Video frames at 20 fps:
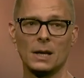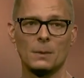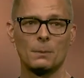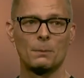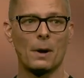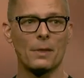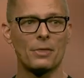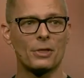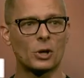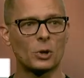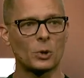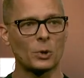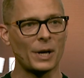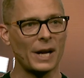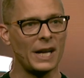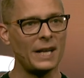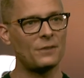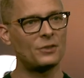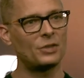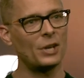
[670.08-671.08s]
But the
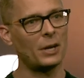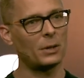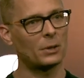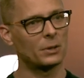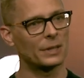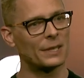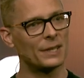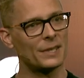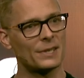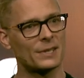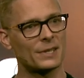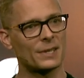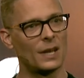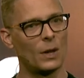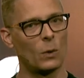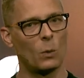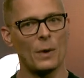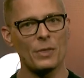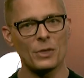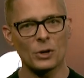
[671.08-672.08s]
creative generalist,
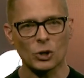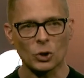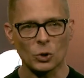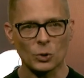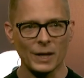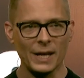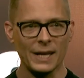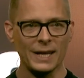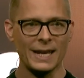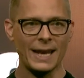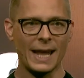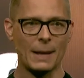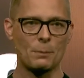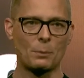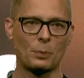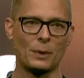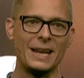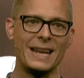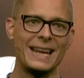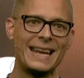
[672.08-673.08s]
when they're creating and
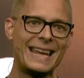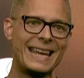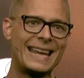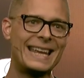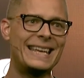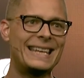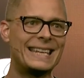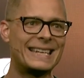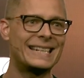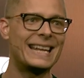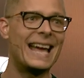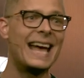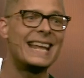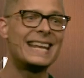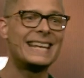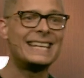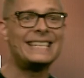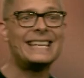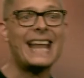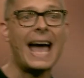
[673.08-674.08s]
bringing in
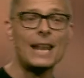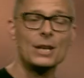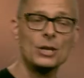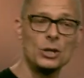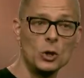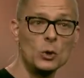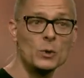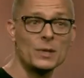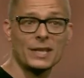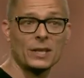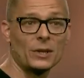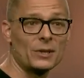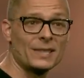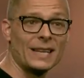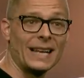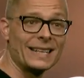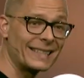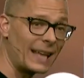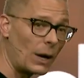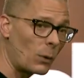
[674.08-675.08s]
net new skill
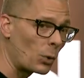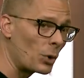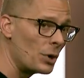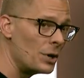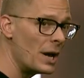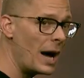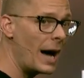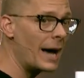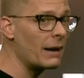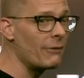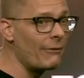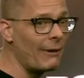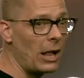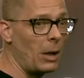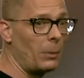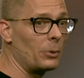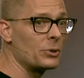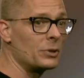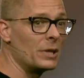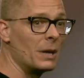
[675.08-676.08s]
sets that were not
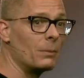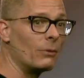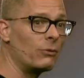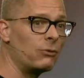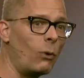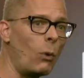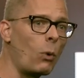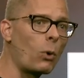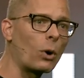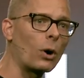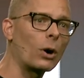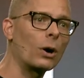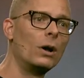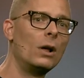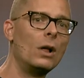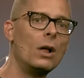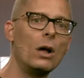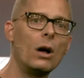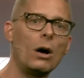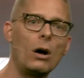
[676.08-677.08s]
available to them before,
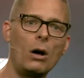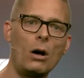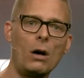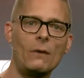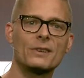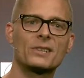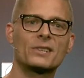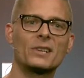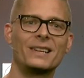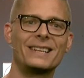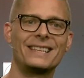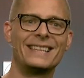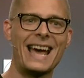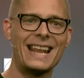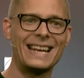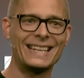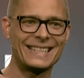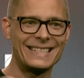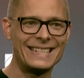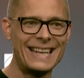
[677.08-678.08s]
all of a sudden
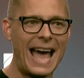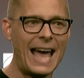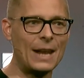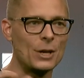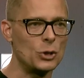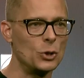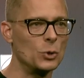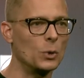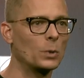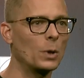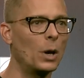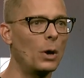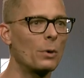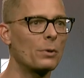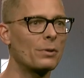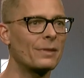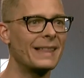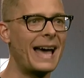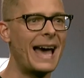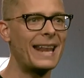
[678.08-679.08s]
that is net new
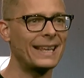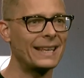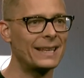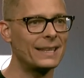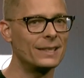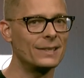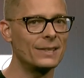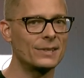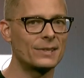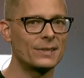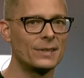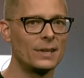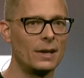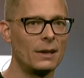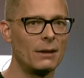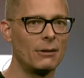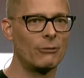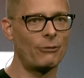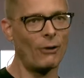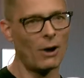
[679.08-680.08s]
growth. That is
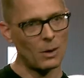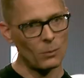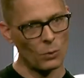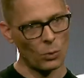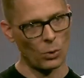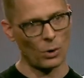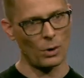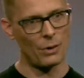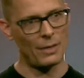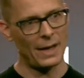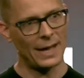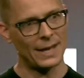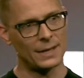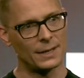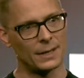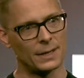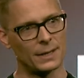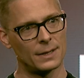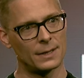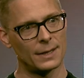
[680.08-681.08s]
far more
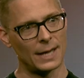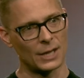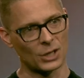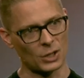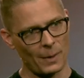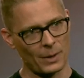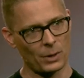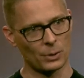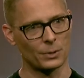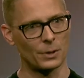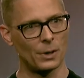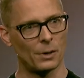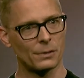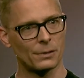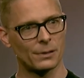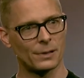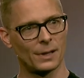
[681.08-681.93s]
than incremental growth.